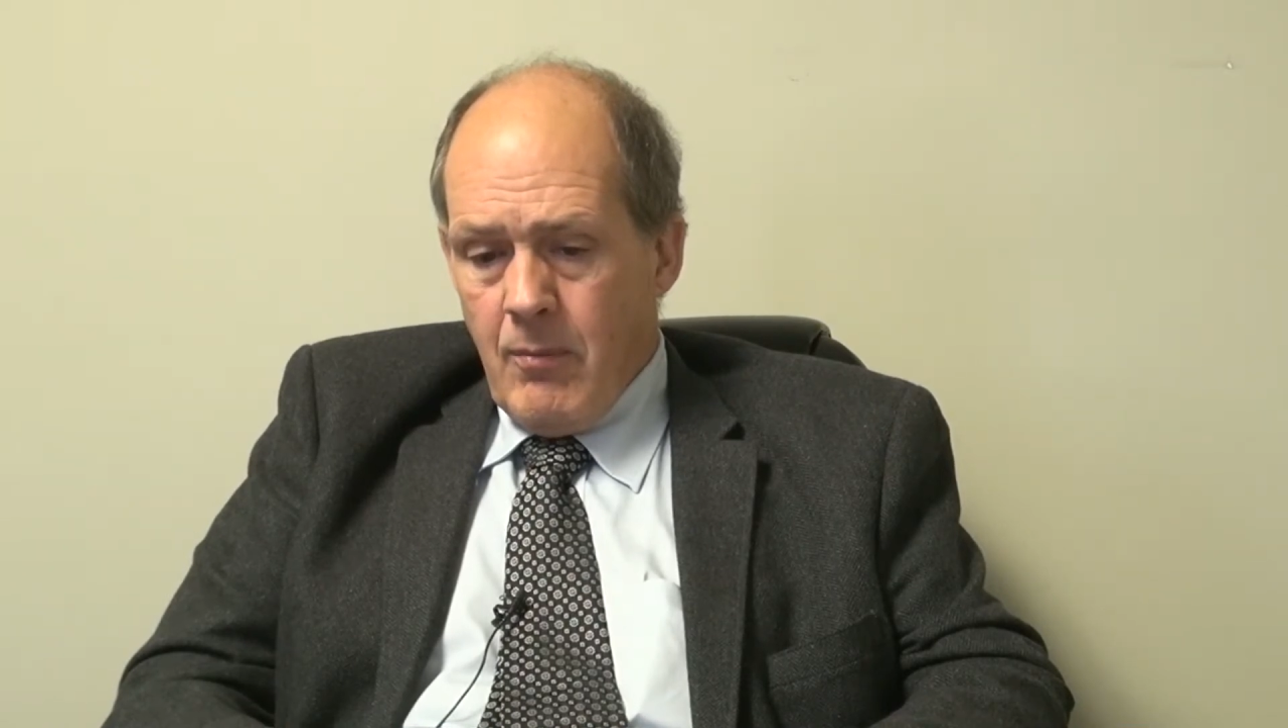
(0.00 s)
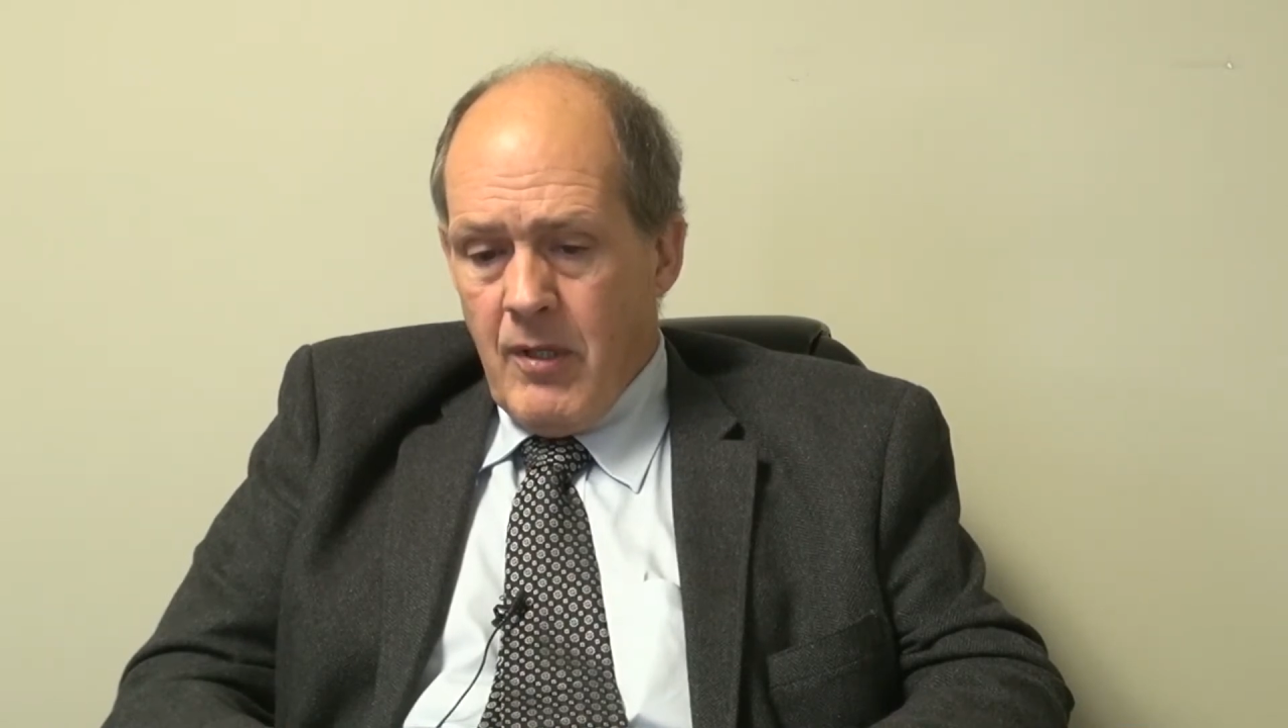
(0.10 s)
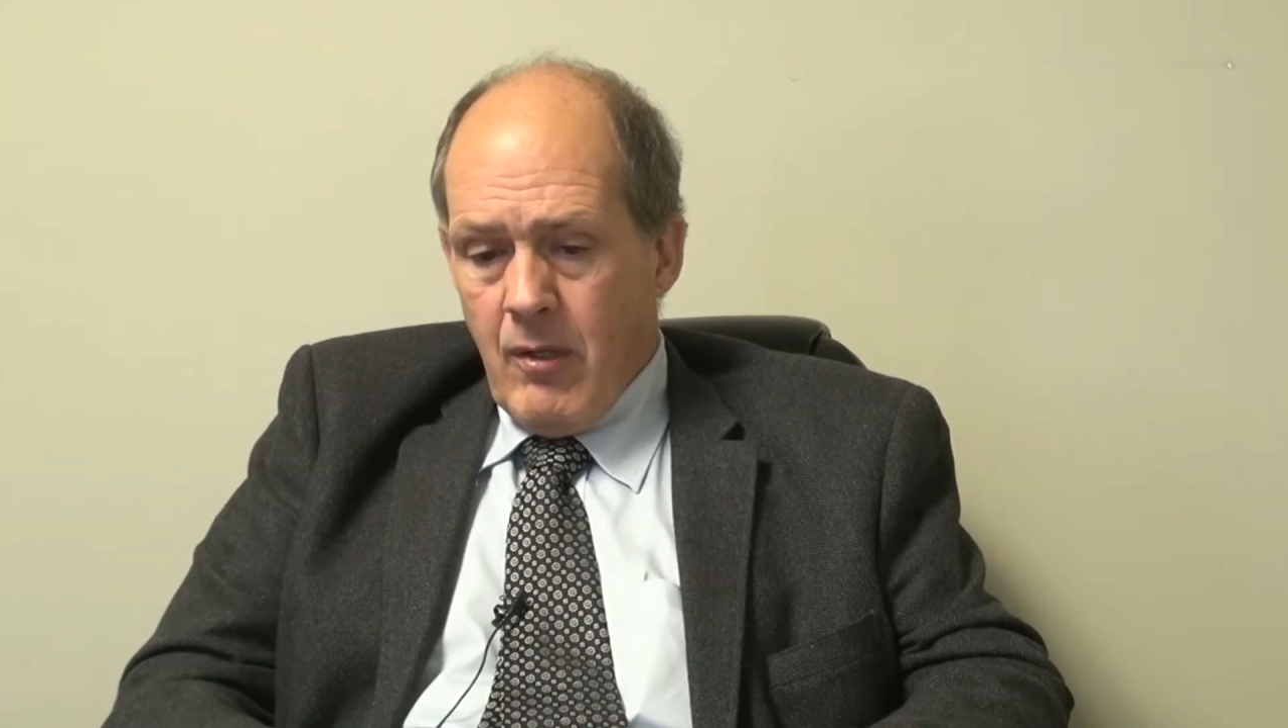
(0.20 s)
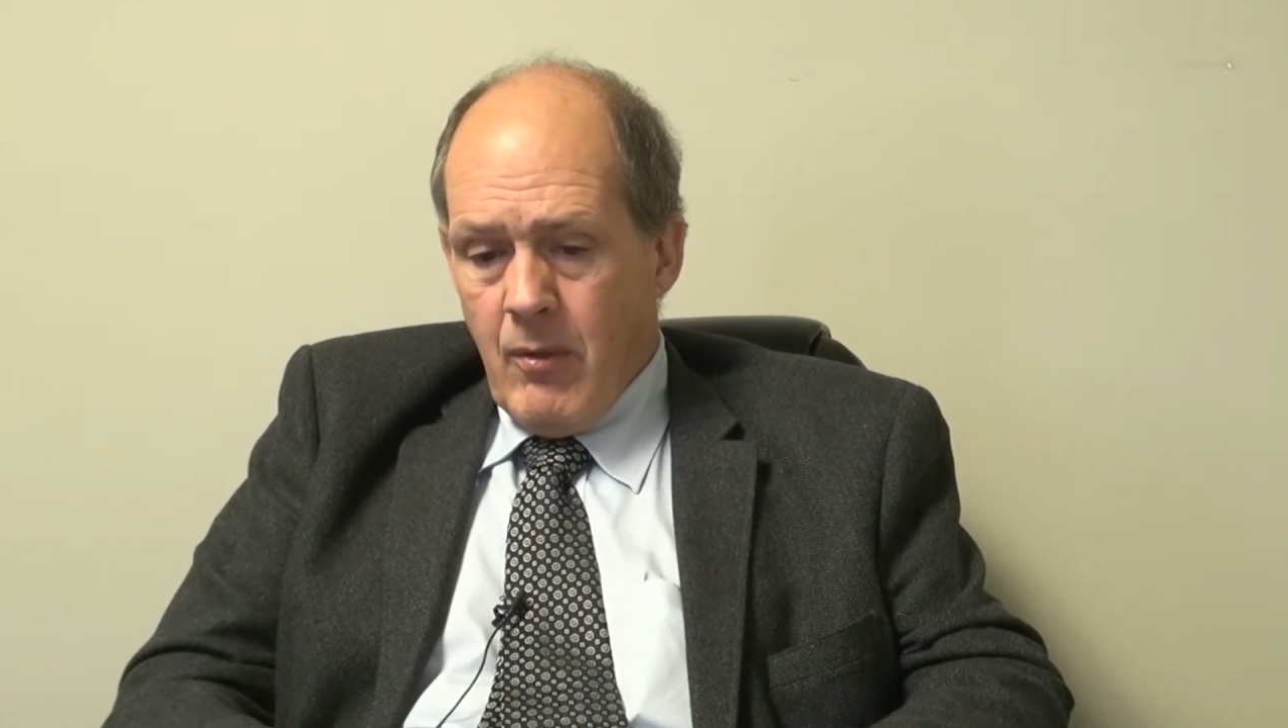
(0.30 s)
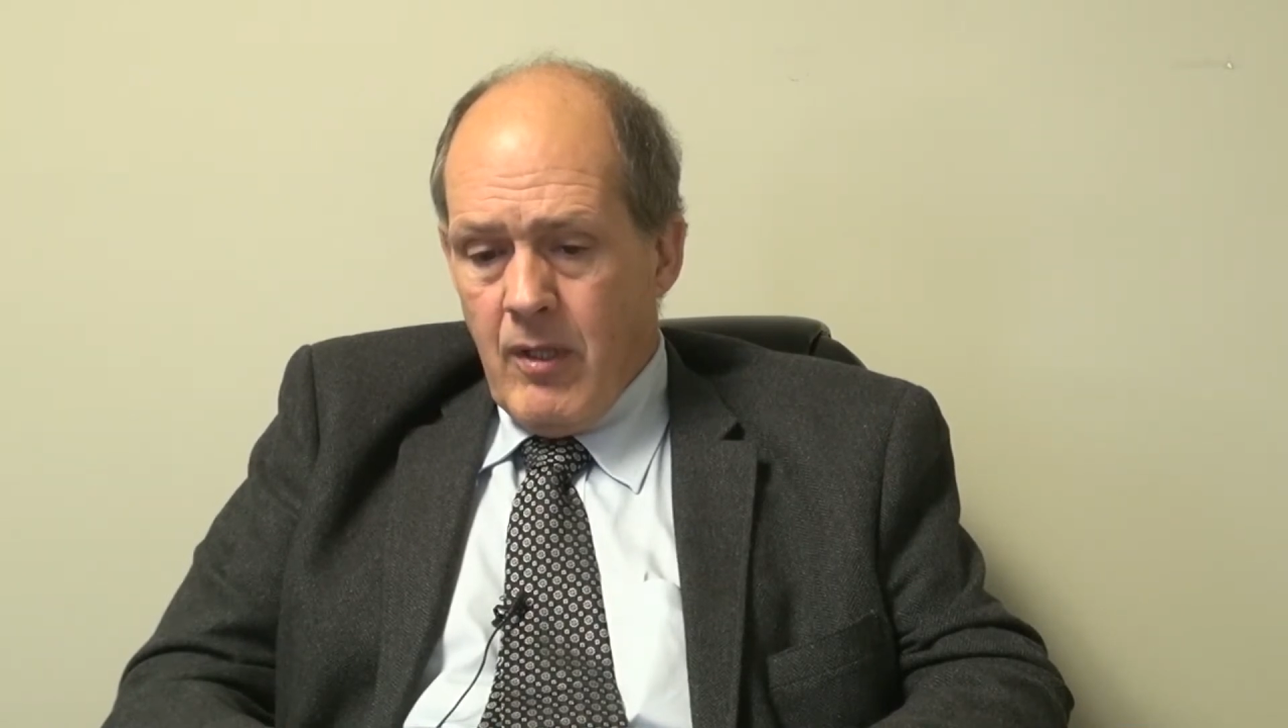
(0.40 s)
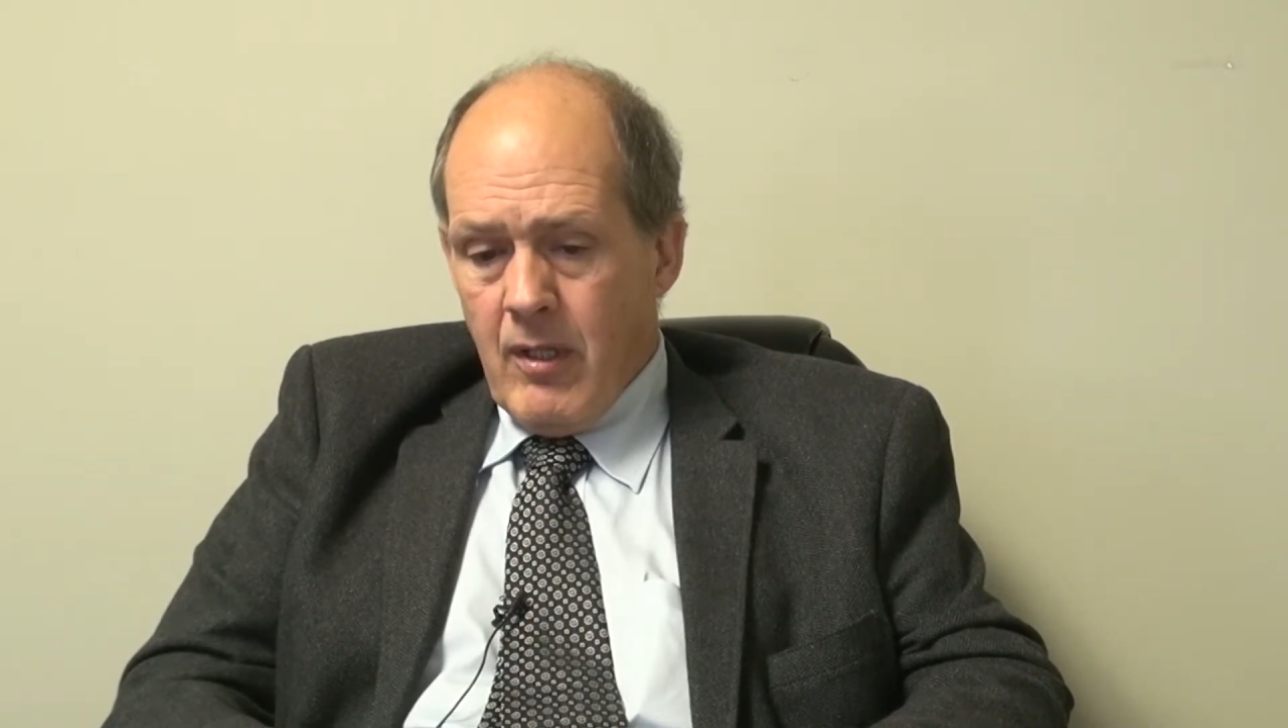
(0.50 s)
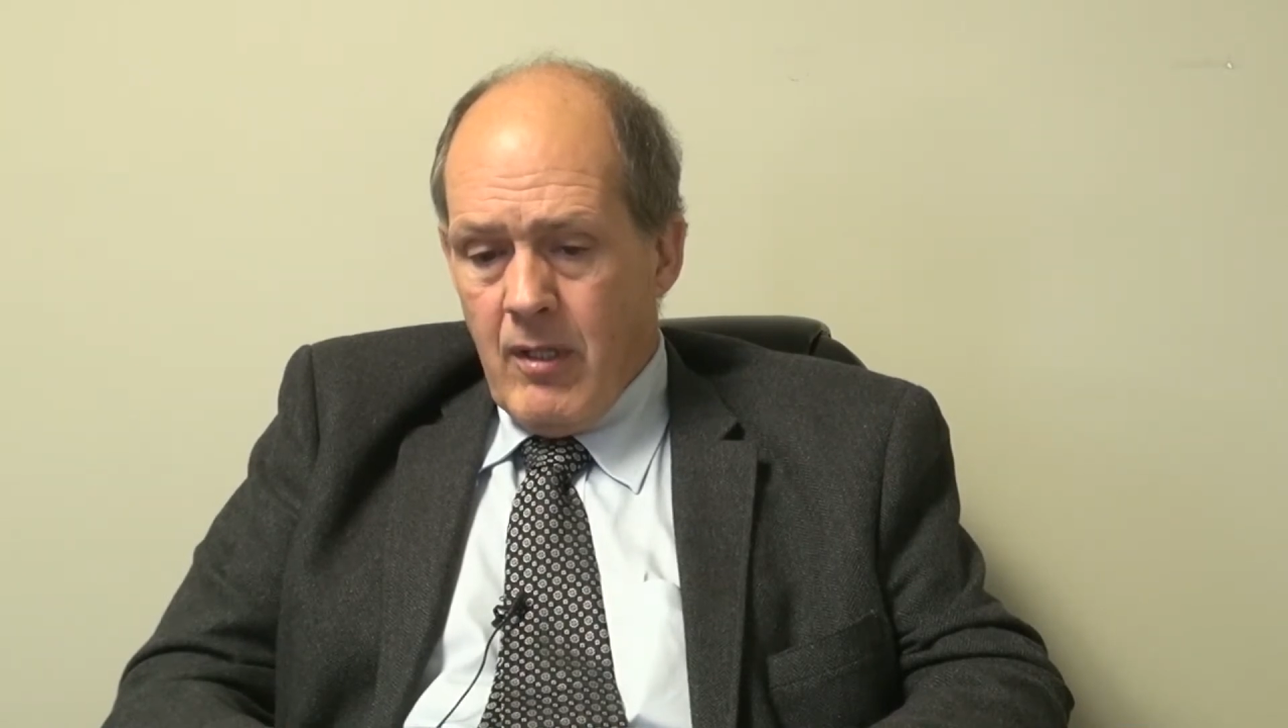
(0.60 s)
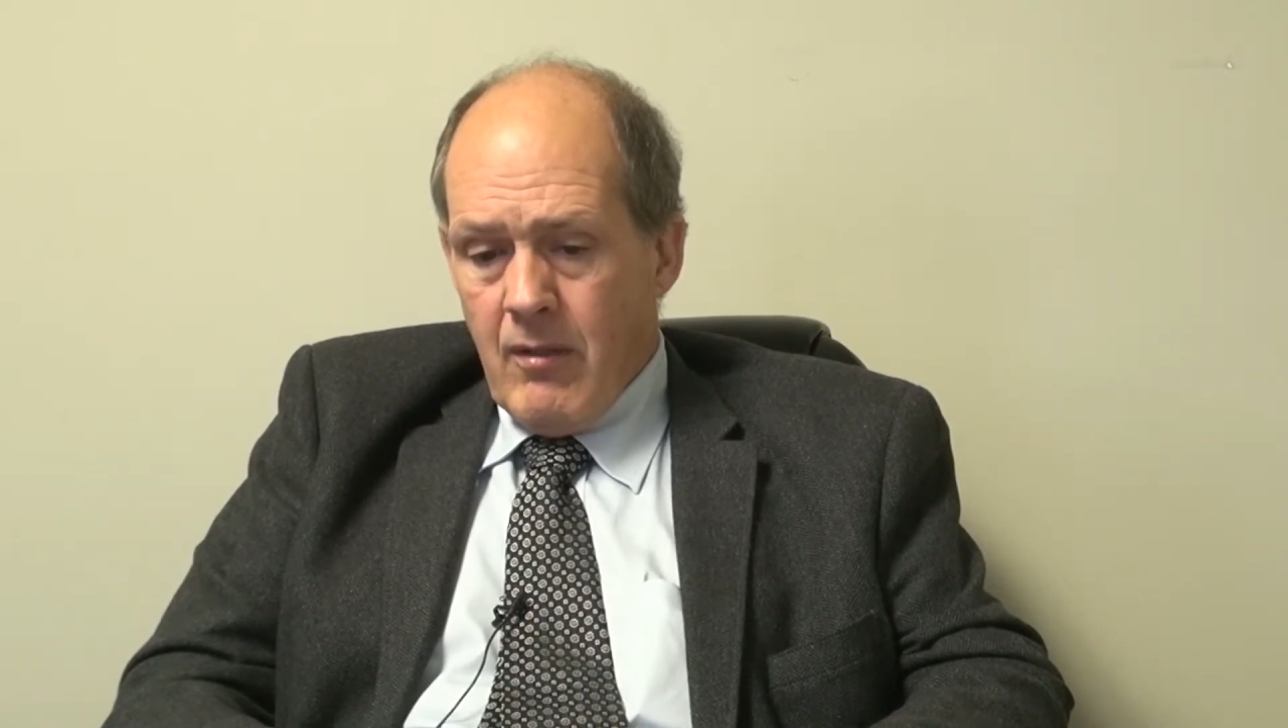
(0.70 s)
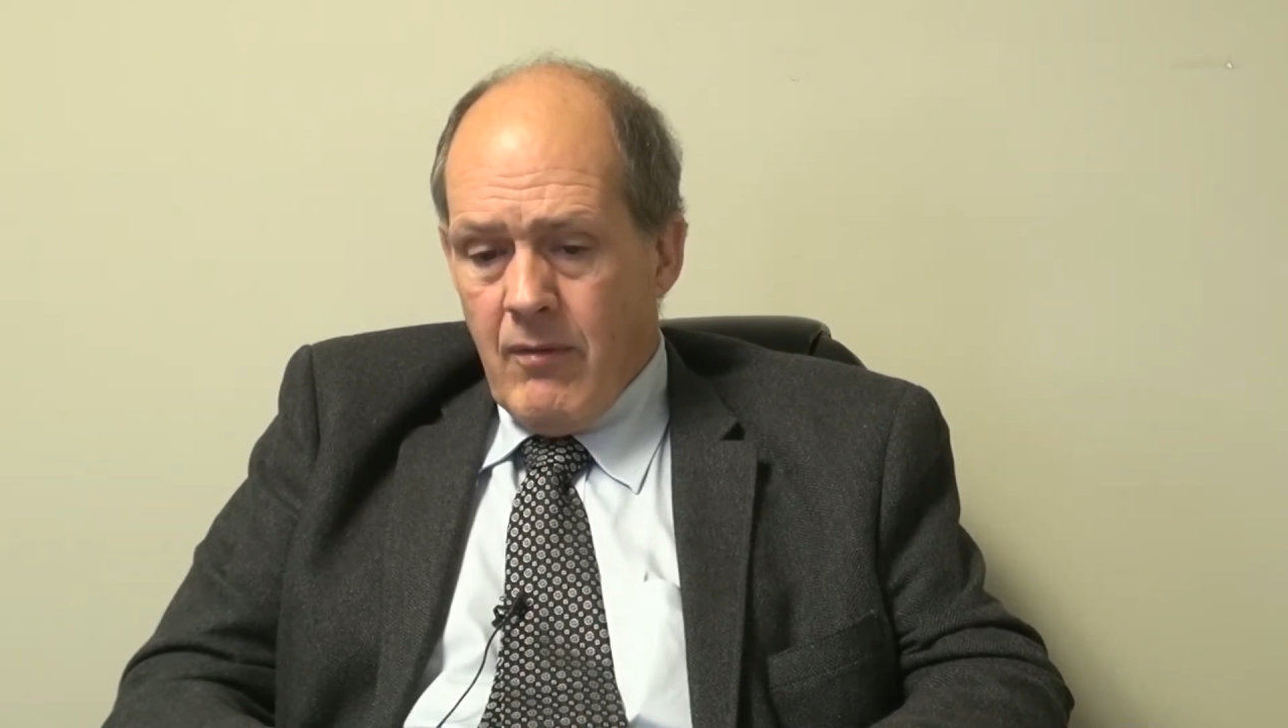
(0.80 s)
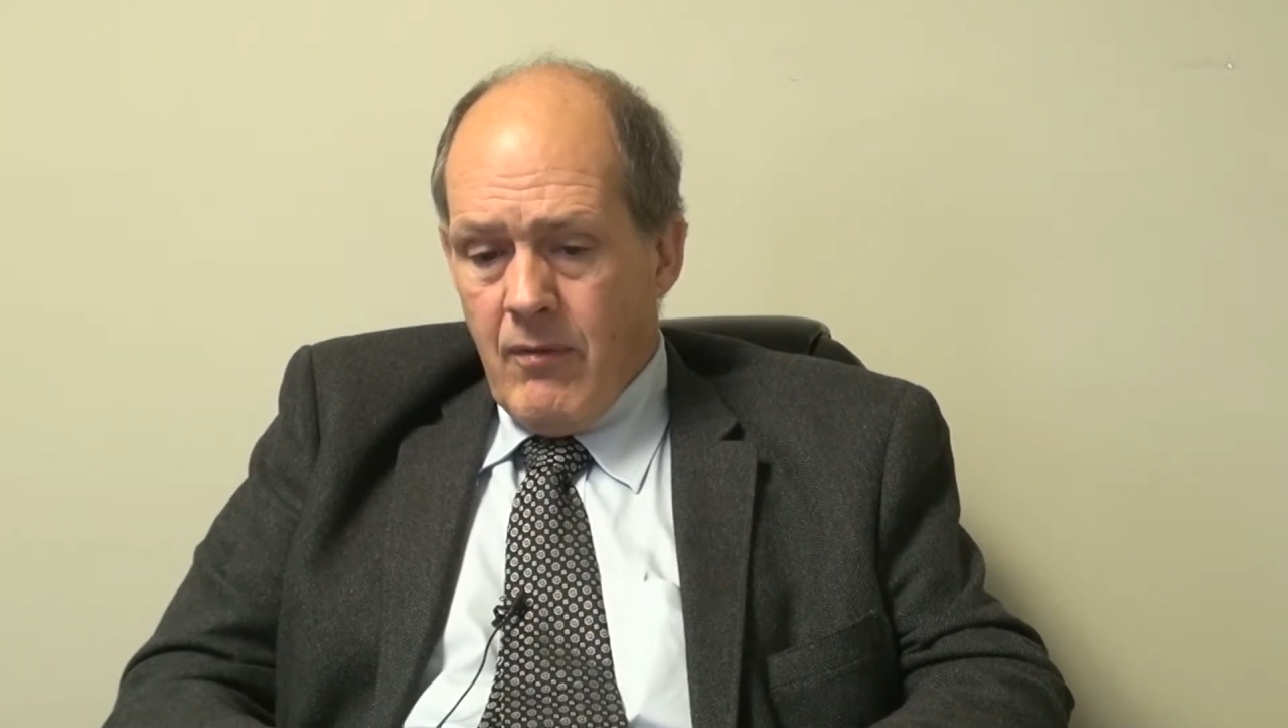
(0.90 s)
a period
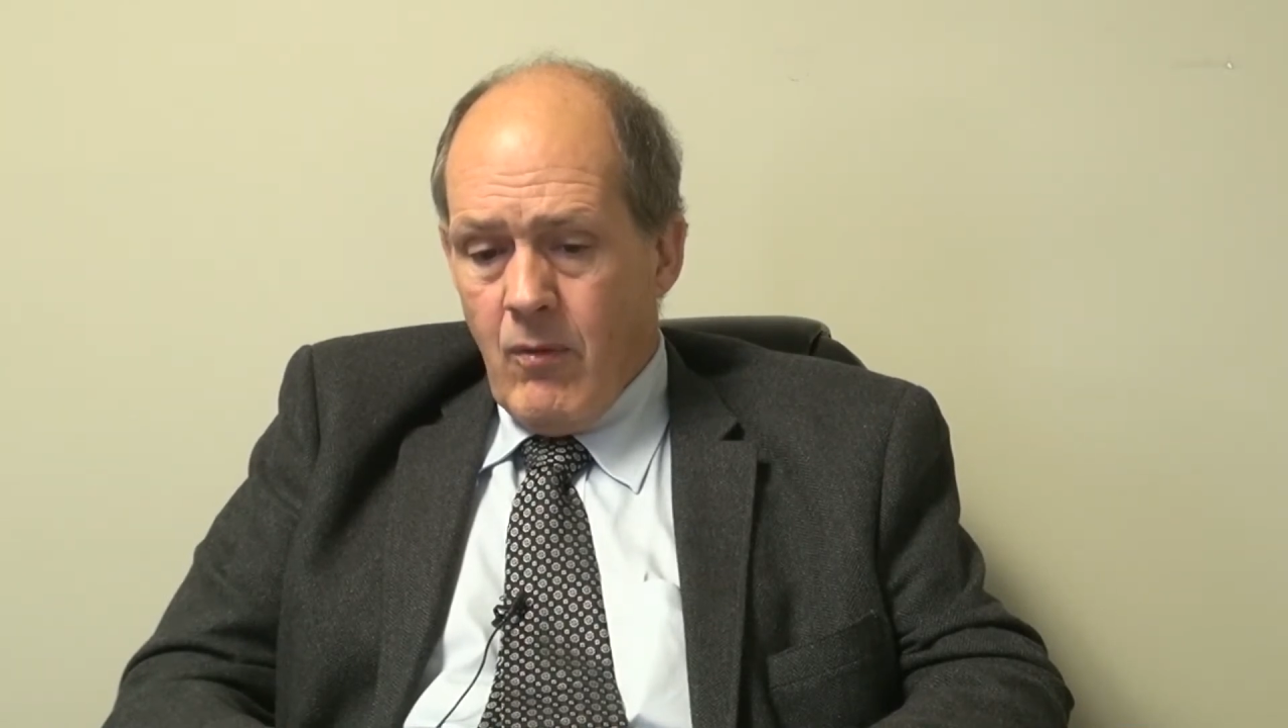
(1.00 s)
of